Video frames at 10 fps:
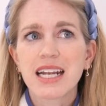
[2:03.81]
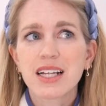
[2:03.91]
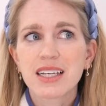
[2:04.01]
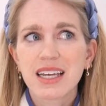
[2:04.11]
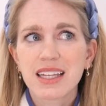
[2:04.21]
And
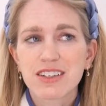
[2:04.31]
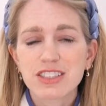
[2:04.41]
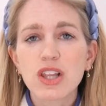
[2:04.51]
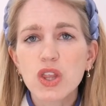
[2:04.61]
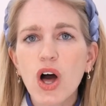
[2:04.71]

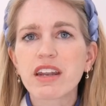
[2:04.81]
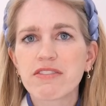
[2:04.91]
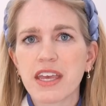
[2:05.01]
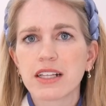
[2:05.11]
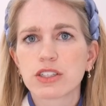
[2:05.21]
there's a lot
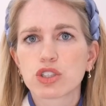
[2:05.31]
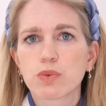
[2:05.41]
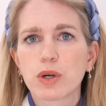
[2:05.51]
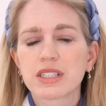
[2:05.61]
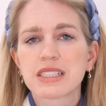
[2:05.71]
of
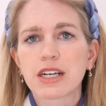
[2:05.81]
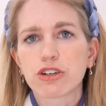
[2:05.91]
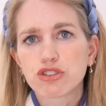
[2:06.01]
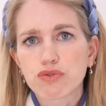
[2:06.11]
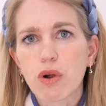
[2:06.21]
English words that
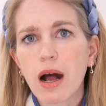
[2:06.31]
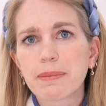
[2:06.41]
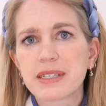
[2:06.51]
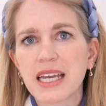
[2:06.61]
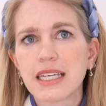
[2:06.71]
are
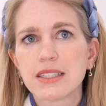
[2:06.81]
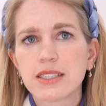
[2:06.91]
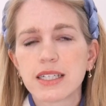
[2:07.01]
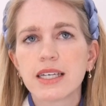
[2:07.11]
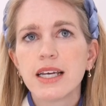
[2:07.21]
dropped
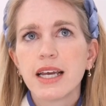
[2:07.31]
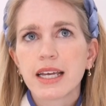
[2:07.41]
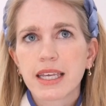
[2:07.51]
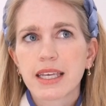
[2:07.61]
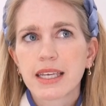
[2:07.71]
into
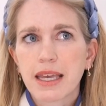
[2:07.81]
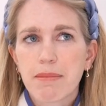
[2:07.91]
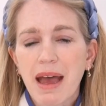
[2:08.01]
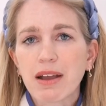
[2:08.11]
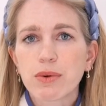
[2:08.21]

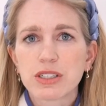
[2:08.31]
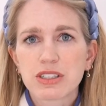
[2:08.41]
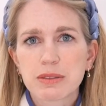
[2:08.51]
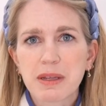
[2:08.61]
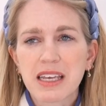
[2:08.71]
Quebec when
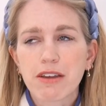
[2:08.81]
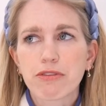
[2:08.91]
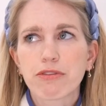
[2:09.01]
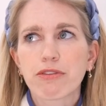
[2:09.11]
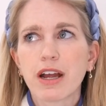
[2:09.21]
you're
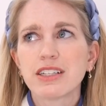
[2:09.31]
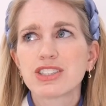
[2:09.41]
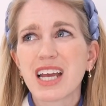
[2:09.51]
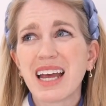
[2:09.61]
speaking French.